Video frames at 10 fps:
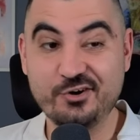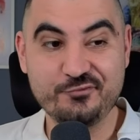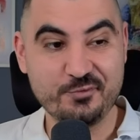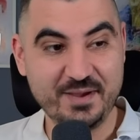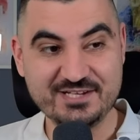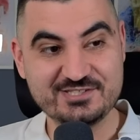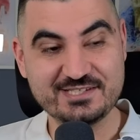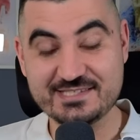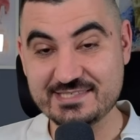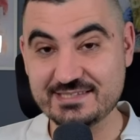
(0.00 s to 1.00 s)
zero for
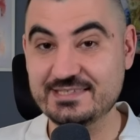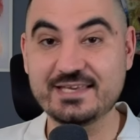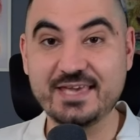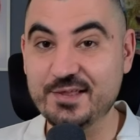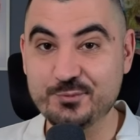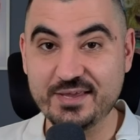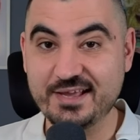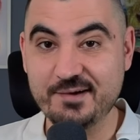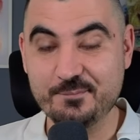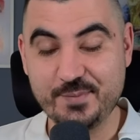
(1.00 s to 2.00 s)
Manchester City. Can we
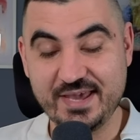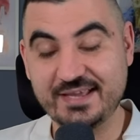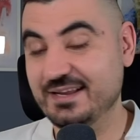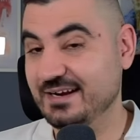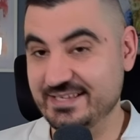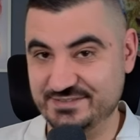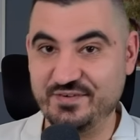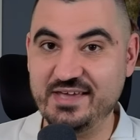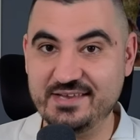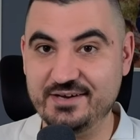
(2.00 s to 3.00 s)
come back? Let's
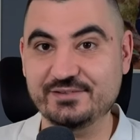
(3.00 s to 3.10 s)
find